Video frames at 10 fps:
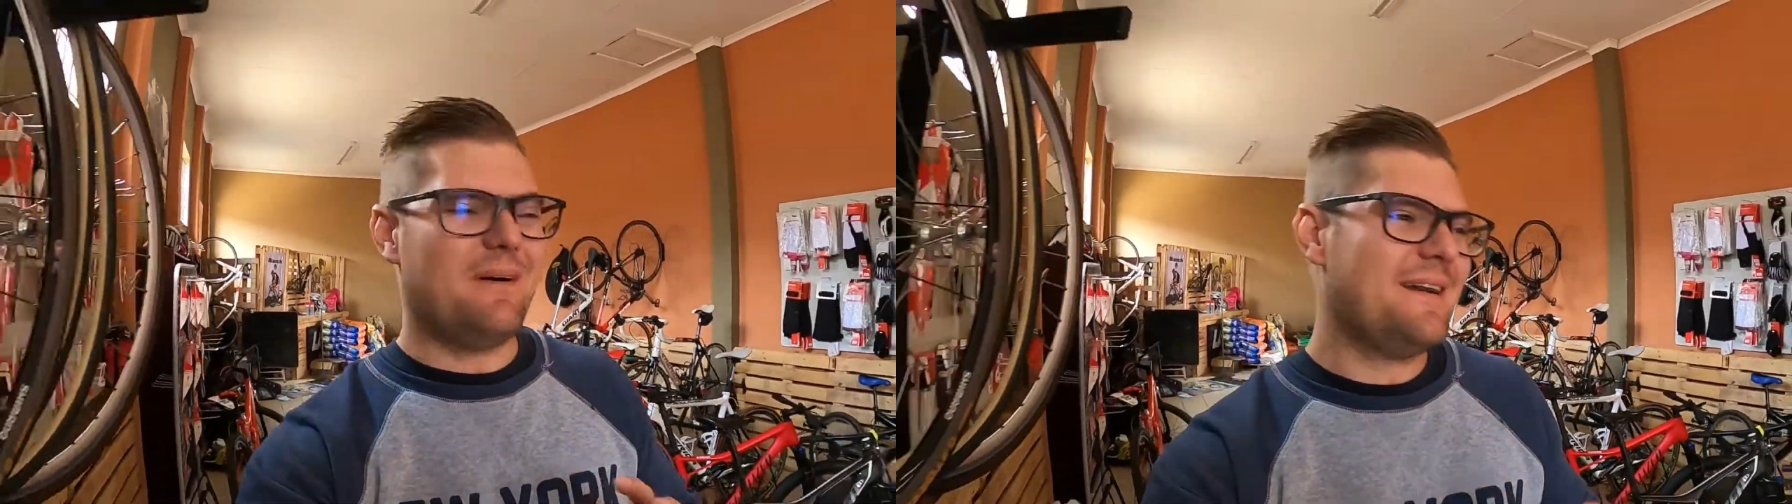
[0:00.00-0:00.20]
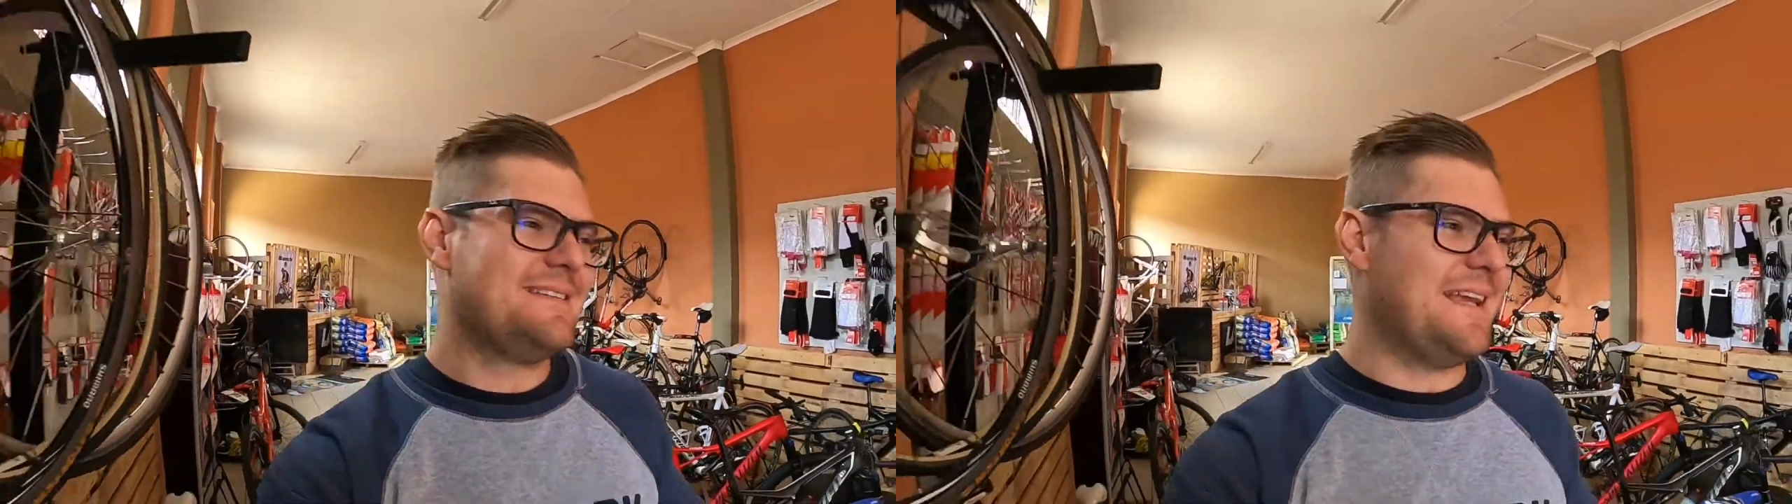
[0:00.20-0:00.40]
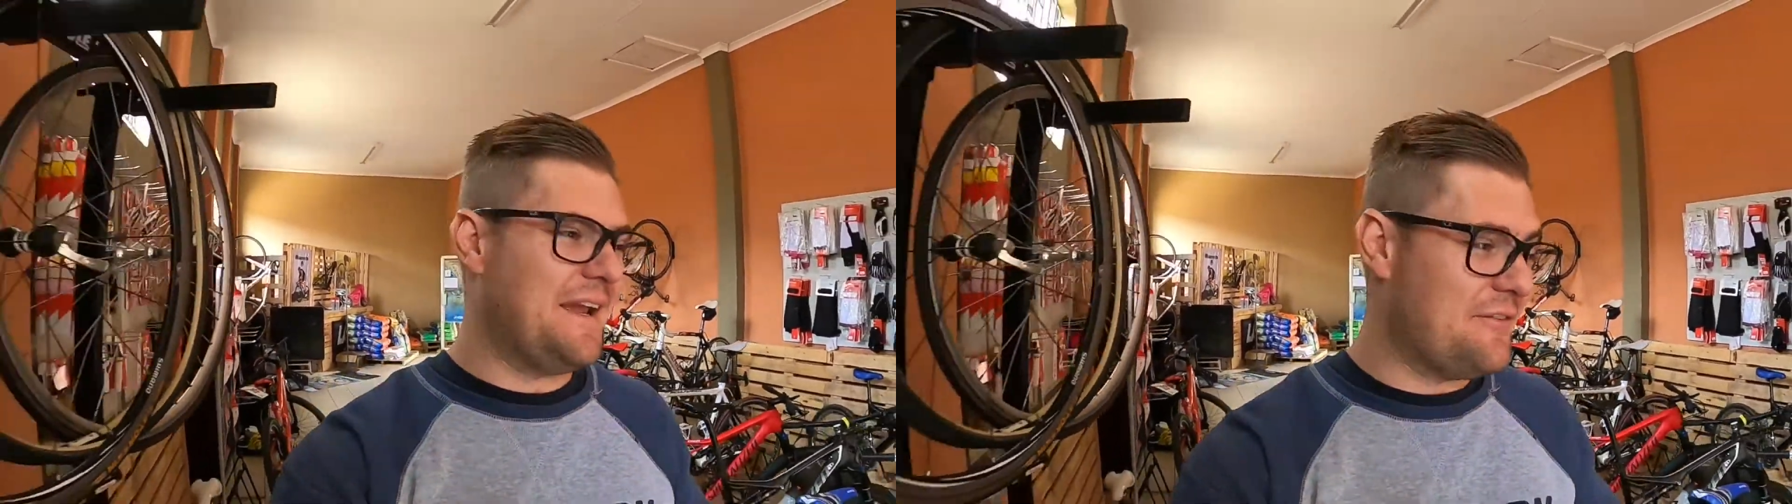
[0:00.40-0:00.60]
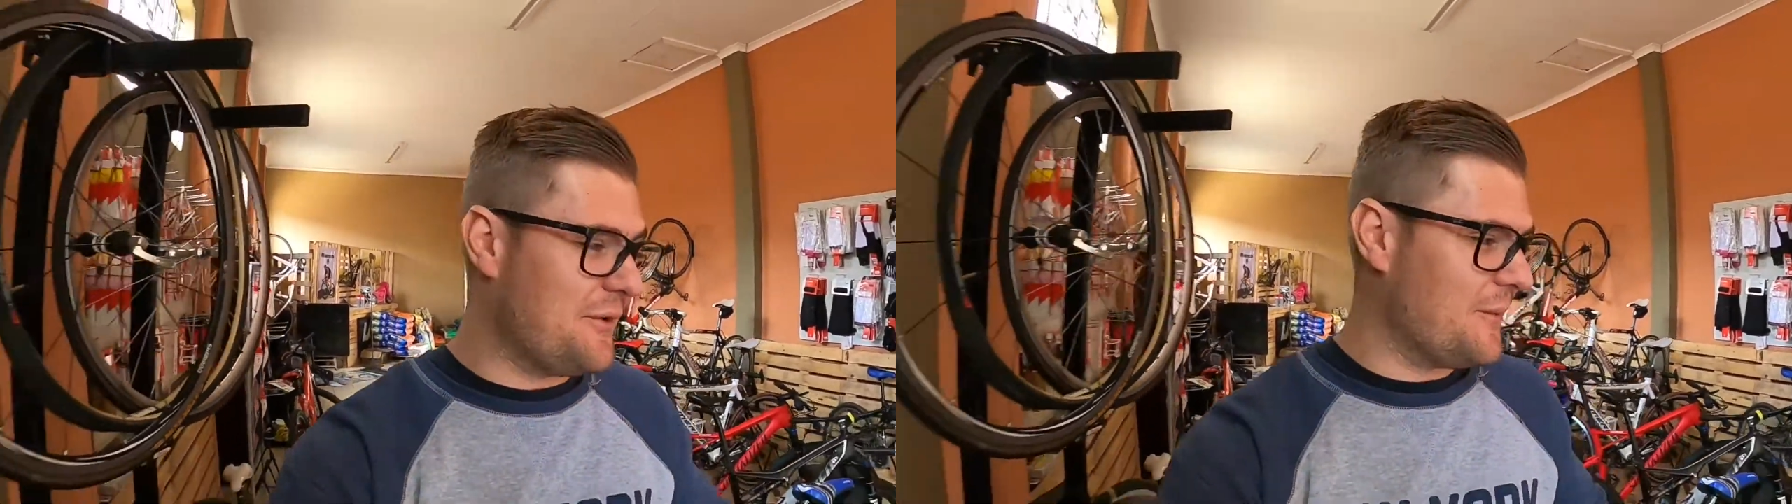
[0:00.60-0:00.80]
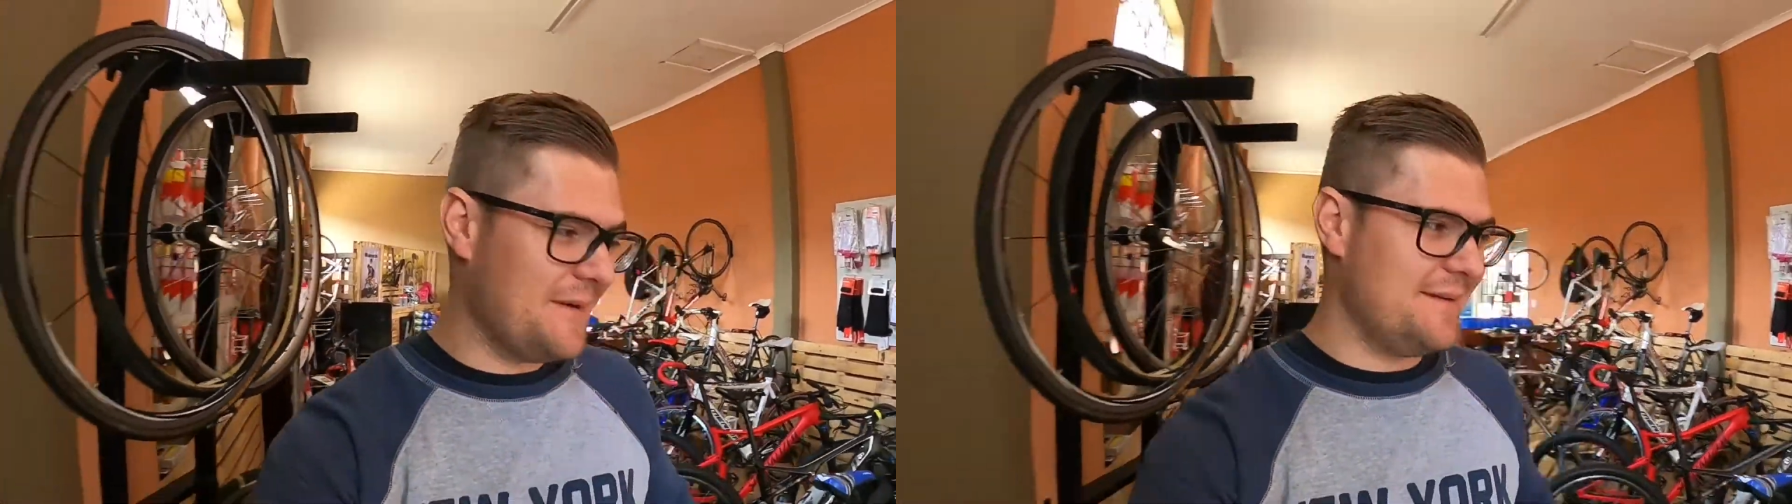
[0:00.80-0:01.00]
bikes
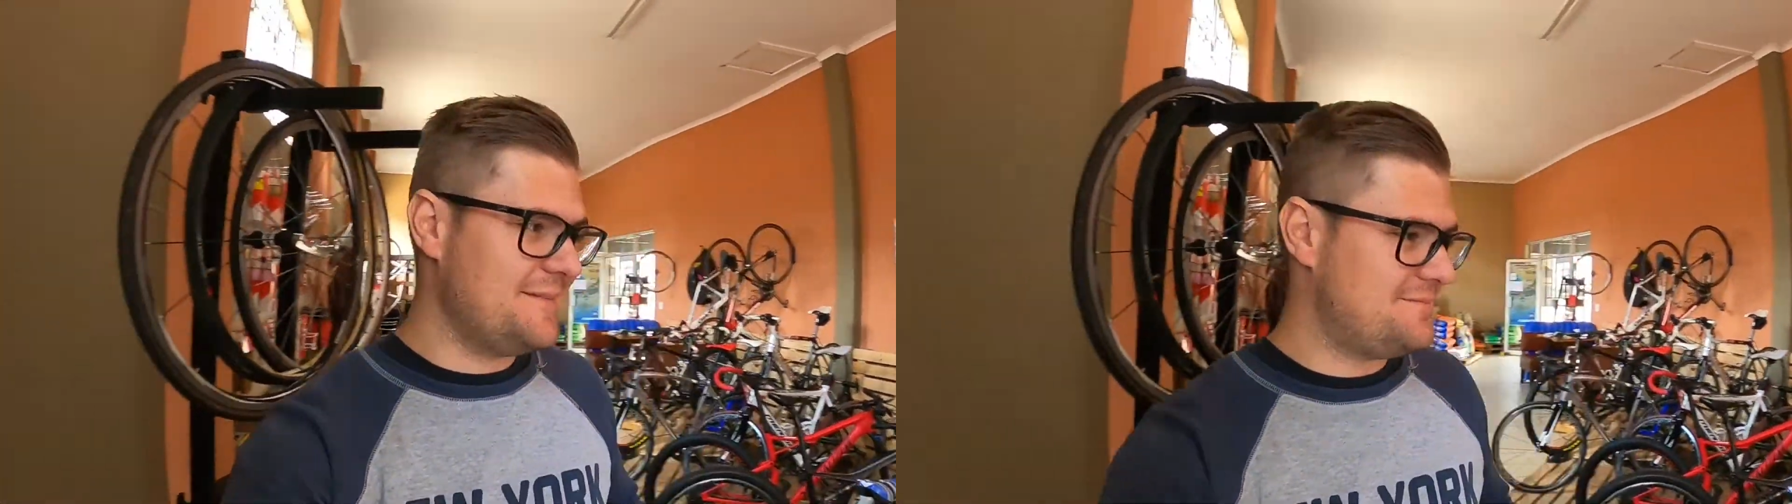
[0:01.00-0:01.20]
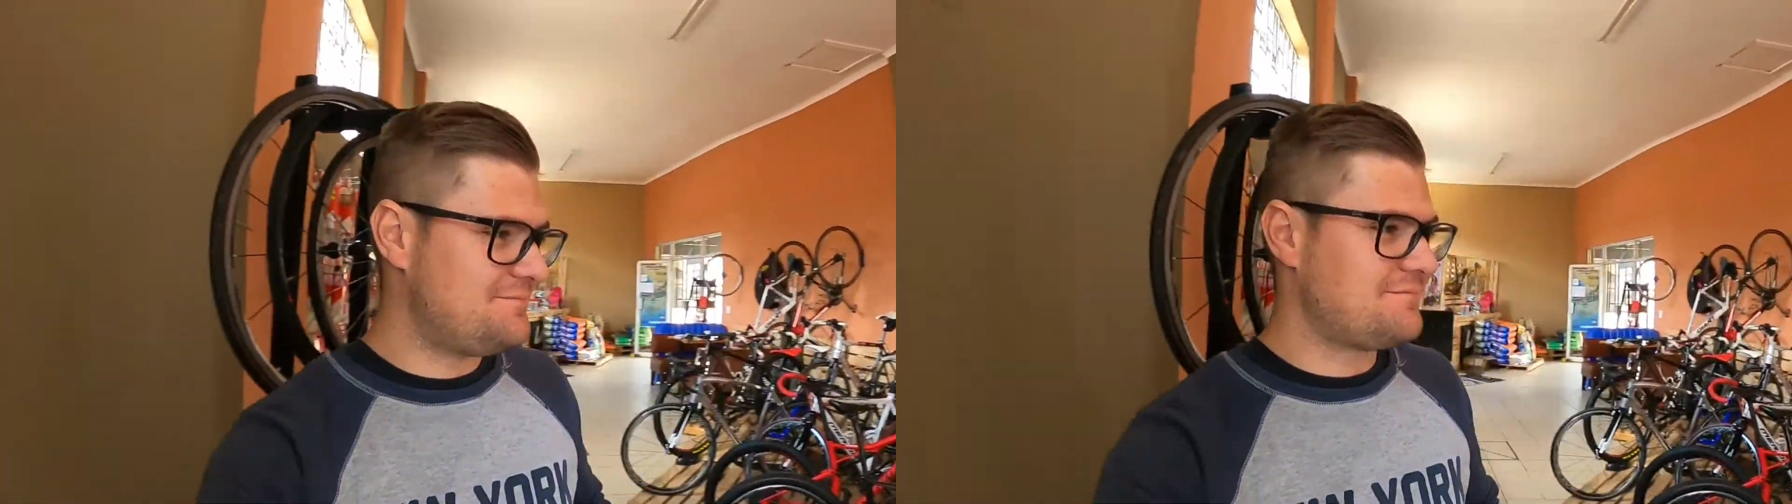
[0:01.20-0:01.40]
everywhere.